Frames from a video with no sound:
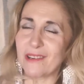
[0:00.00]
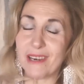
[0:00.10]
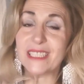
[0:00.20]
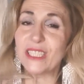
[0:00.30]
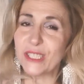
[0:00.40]

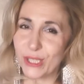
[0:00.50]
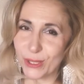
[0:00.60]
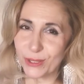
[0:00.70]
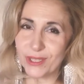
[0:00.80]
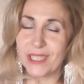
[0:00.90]

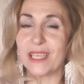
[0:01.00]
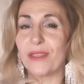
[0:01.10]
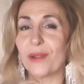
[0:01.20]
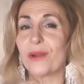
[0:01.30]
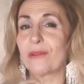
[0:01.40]
gratitude.
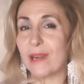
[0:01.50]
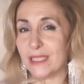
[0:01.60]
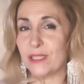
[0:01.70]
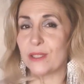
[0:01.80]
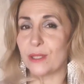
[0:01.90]
Through
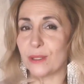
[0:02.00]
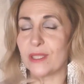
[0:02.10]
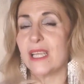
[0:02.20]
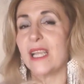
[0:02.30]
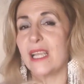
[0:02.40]

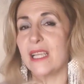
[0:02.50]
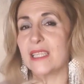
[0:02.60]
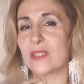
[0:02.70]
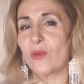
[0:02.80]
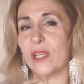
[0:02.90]
gratitude
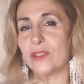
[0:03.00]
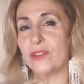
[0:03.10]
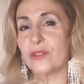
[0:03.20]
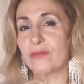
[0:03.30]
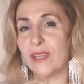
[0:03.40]
is when
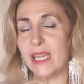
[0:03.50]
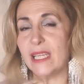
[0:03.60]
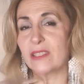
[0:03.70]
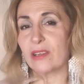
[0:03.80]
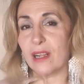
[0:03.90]
you
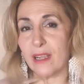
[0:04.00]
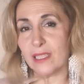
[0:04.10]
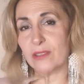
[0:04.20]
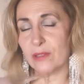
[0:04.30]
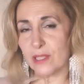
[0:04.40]
really
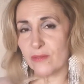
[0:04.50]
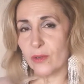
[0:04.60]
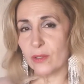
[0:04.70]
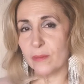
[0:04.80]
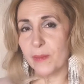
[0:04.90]
can
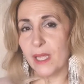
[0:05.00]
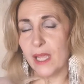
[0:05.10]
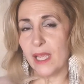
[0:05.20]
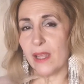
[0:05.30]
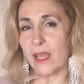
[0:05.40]
transform
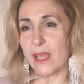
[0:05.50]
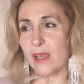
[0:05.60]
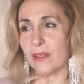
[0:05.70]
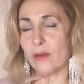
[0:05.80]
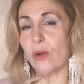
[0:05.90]

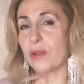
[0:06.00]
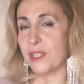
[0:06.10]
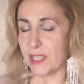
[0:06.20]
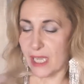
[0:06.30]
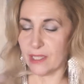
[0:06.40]
all
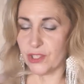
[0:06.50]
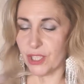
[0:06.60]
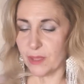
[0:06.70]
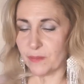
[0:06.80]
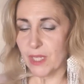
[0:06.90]
this
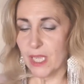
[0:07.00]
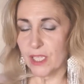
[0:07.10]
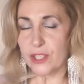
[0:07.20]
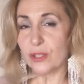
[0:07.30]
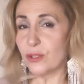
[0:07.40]
energy.
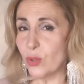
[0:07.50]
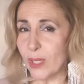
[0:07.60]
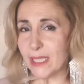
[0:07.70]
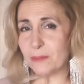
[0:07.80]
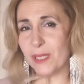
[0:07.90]
So do
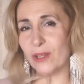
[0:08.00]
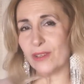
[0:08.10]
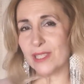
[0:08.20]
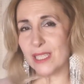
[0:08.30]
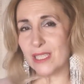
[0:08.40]
it
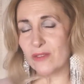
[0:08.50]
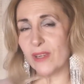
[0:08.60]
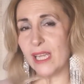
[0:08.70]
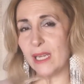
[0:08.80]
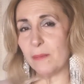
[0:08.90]
because it's
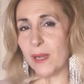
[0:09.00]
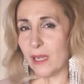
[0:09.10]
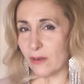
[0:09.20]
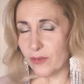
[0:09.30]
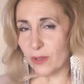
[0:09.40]
really
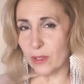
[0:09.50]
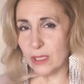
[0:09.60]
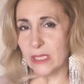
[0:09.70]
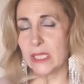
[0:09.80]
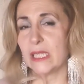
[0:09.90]
powerful.